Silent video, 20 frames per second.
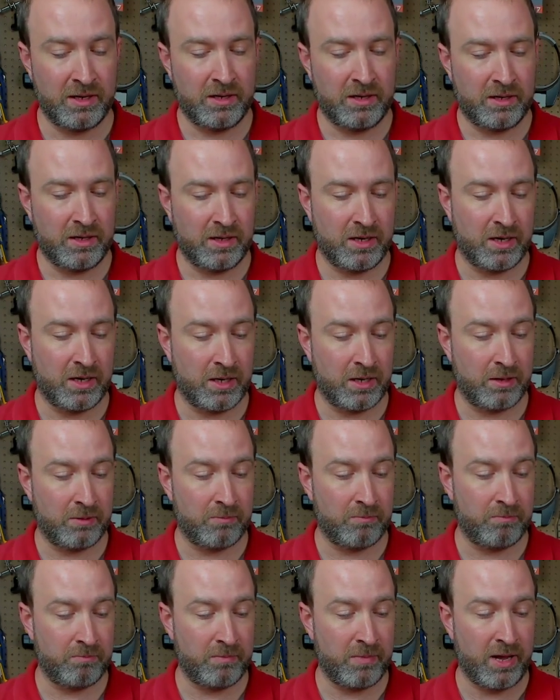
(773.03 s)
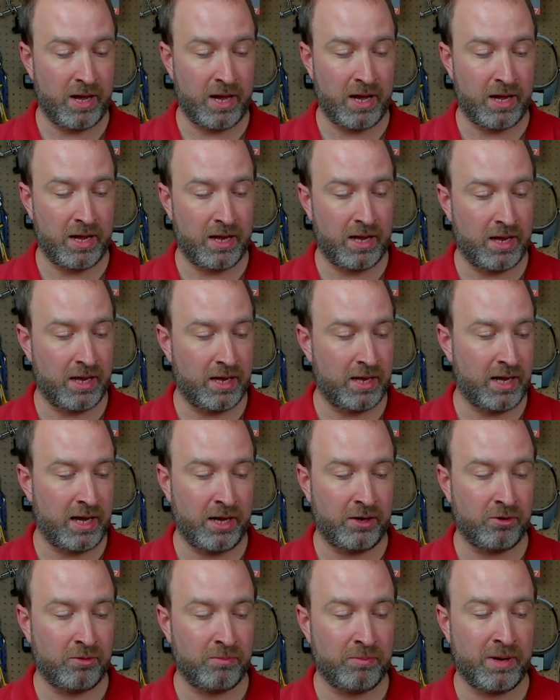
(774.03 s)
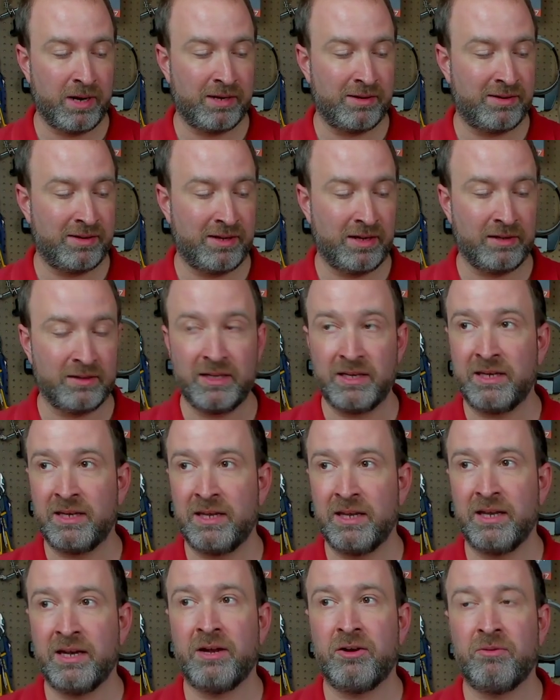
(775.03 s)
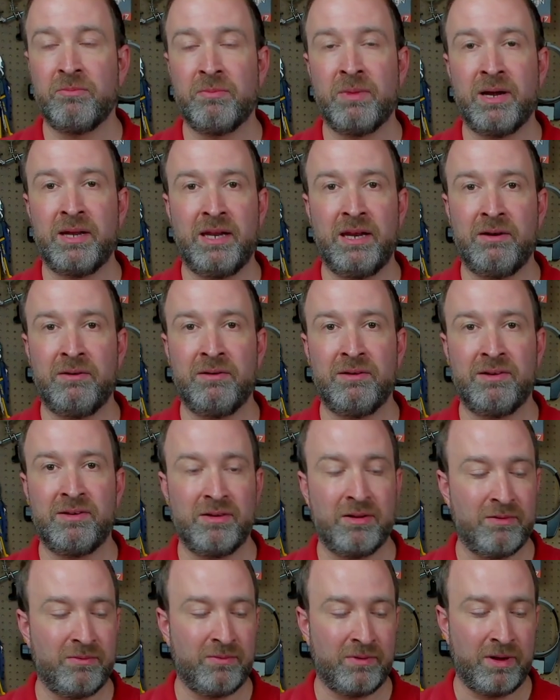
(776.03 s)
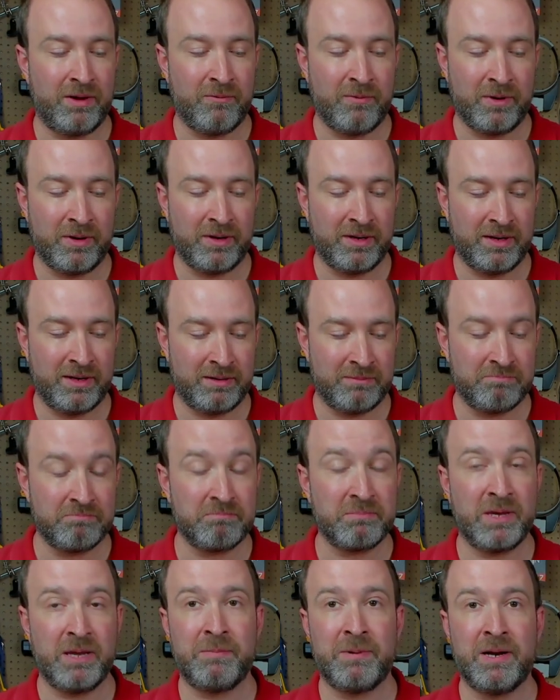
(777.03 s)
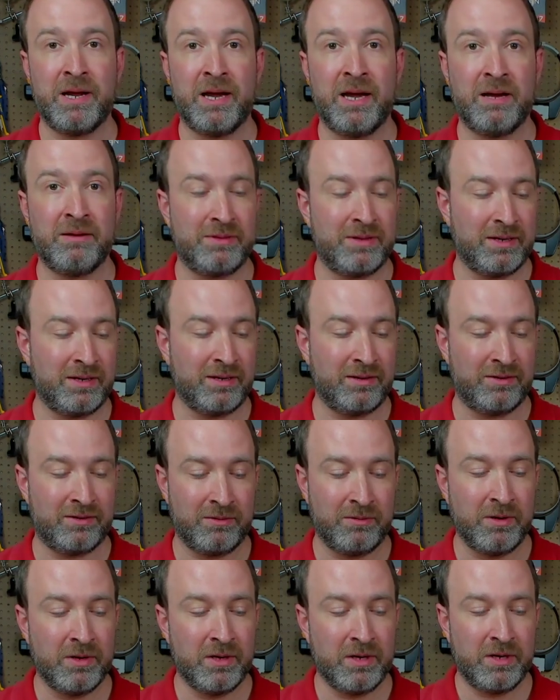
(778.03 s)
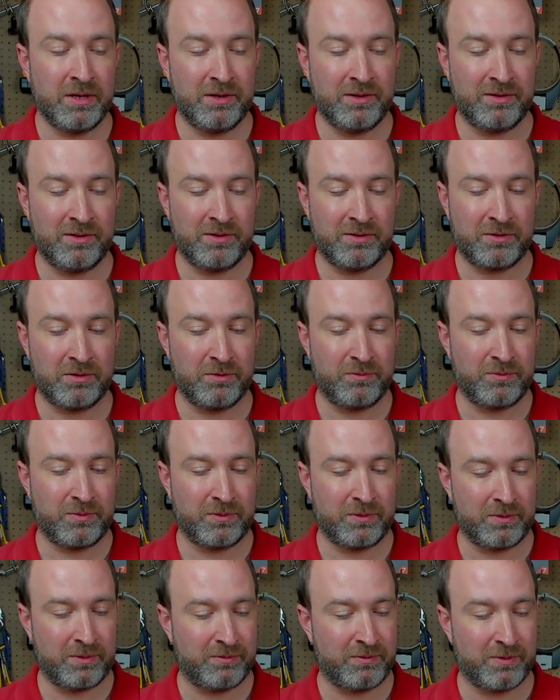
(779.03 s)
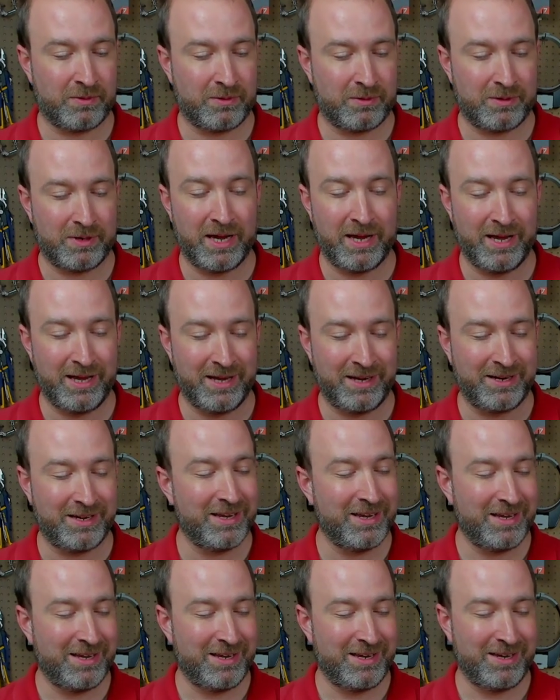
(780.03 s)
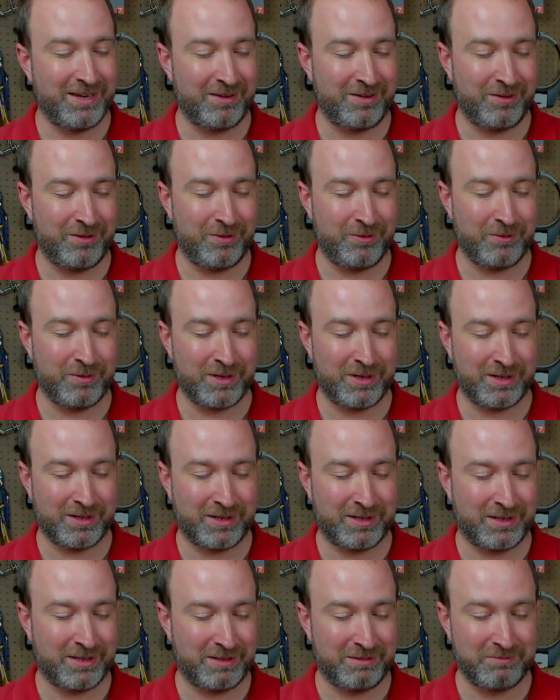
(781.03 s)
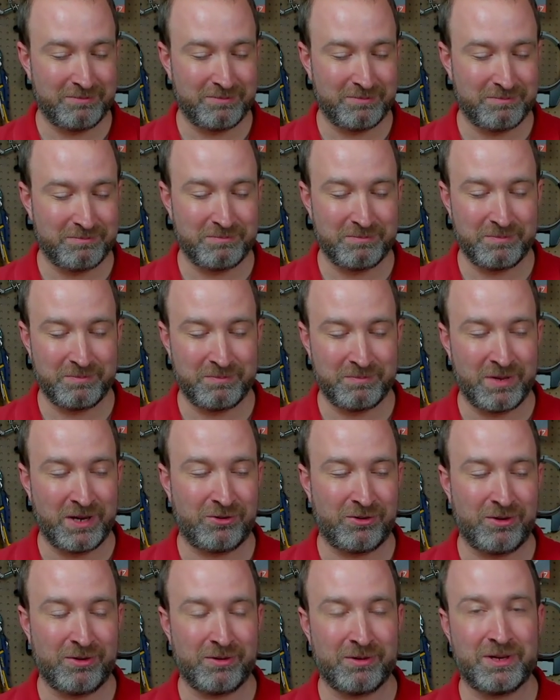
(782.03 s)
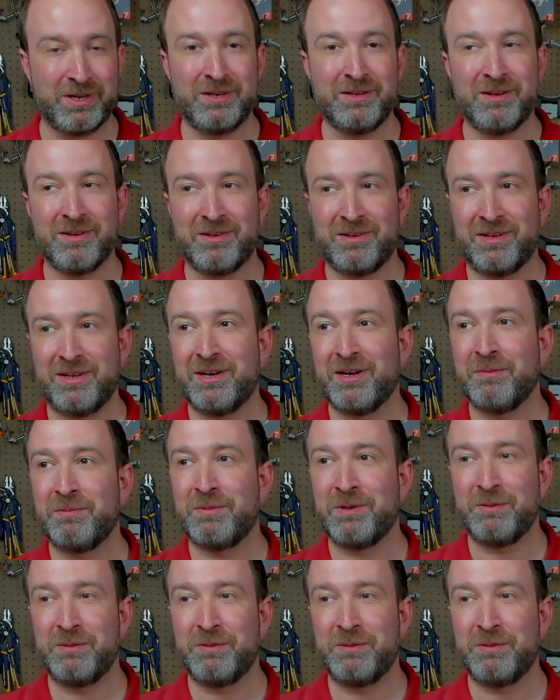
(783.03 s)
I don't mind sound leaking. I don't mind hearing stuff. I want to keep an eye on things. So this is good for if you're a dad and you want to make sure your kid doesn't get up in the